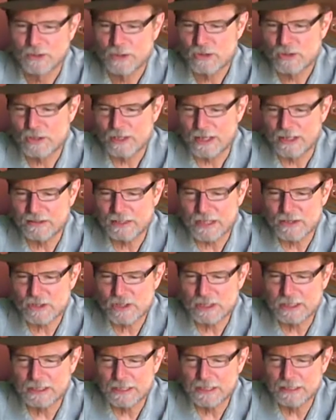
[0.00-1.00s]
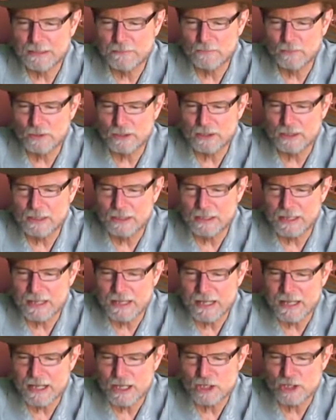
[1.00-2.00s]
It's got that slightly bricky
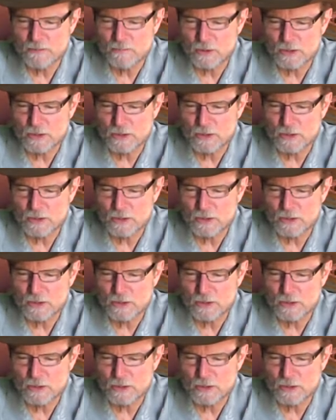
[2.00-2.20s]
edge,